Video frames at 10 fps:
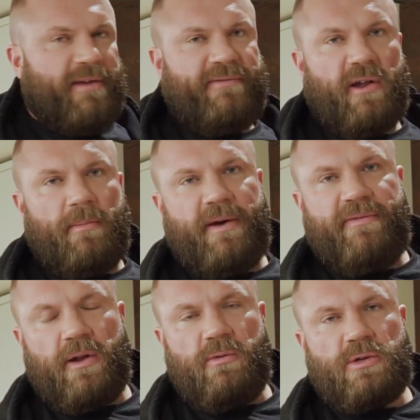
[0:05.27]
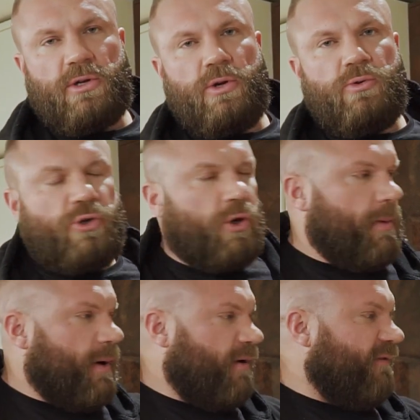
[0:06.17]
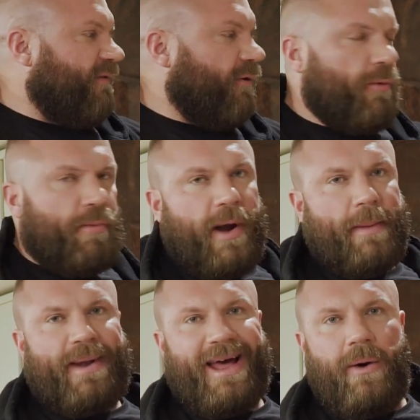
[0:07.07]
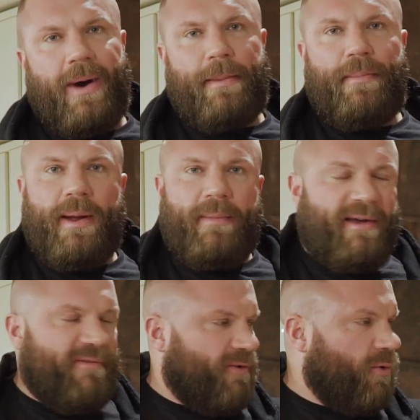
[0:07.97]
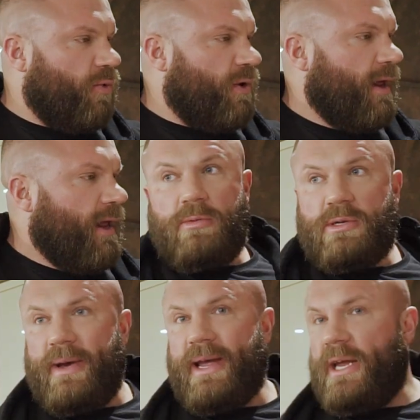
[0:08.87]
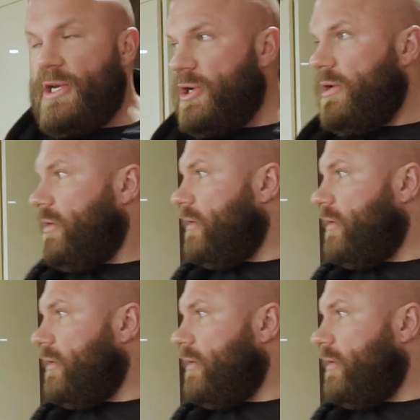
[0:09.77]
my followers on YouTube about food prep and how I prep my food. Welcome to my kitchen.